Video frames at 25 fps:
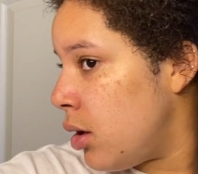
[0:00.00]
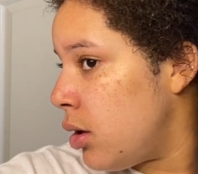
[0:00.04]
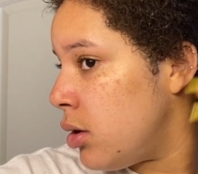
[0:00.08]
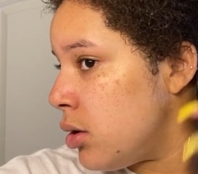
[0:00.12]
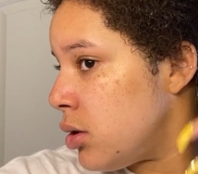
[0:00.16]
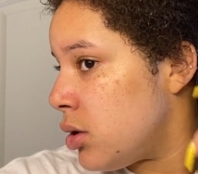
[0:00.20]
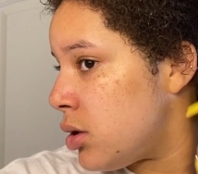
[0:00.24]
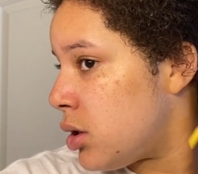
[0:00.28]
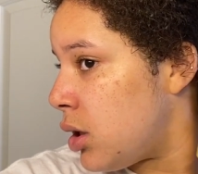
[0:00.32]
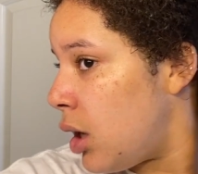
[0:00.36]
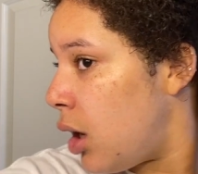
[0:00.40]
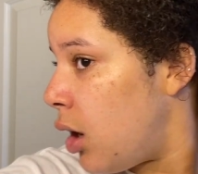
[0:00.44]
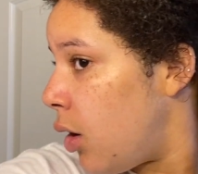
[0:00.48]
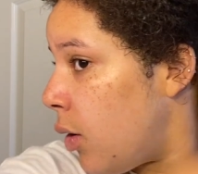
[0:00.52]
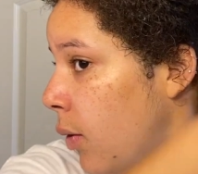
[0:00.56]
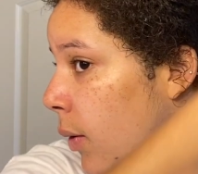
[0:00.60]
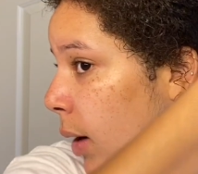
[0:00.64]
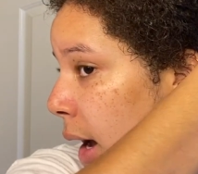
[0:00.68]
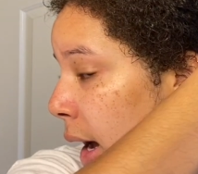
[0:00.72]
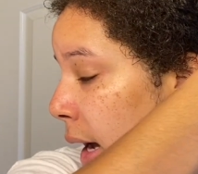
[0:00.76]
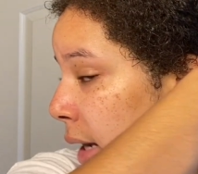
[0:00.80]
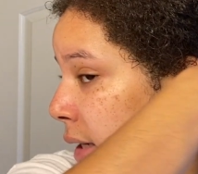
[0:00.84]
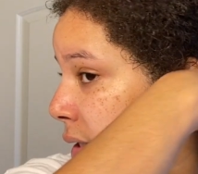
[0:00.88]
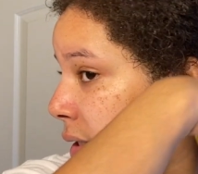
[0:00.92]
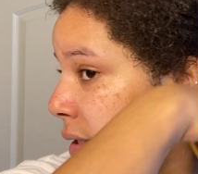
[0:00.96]
So
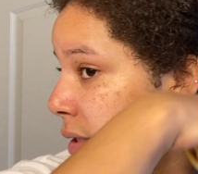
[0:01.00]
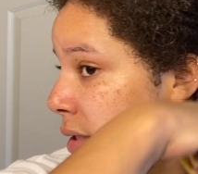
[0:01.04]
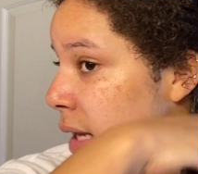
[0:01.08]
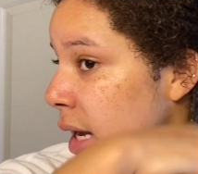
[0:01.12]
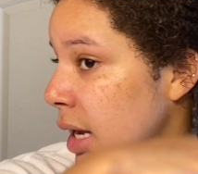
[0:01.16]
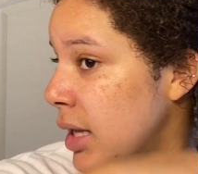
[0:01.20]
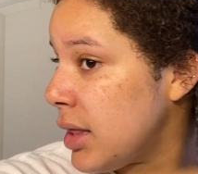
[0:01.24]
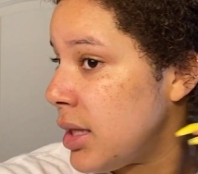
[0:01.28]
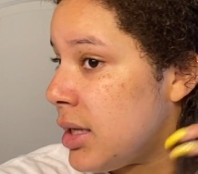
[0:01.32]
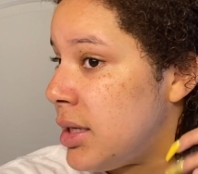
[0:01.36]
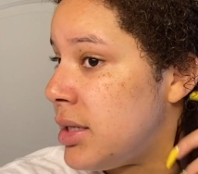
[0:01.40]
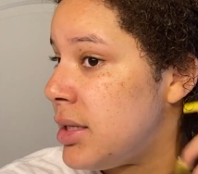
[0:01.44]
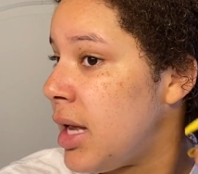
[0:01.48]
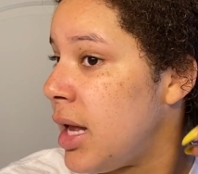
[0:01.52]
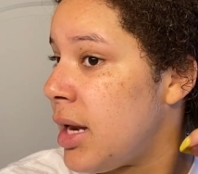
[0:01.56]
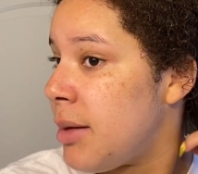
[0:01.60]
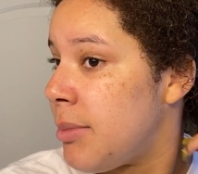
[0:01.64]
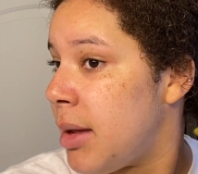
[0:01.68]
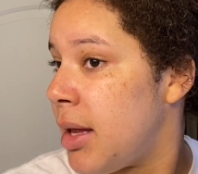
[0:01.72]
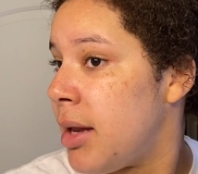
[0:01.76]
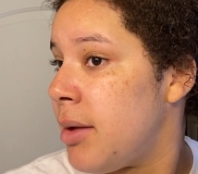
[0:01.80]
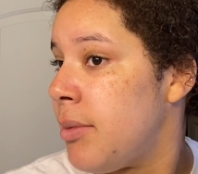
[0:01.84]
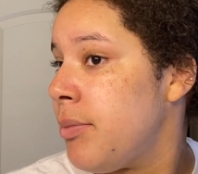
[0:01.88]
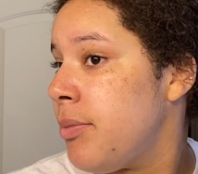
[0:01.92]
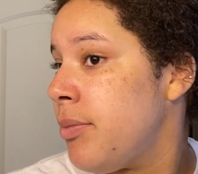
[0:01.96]
I just take the
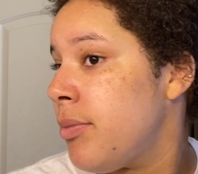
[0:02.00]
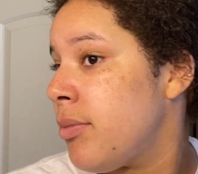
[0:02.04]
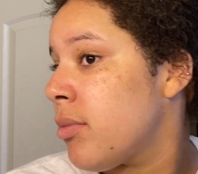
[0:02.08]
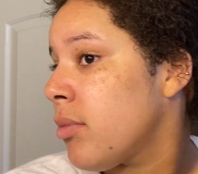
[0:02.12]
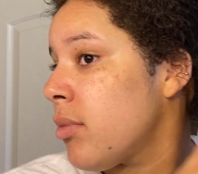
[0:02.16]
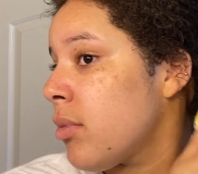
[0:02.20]
Denman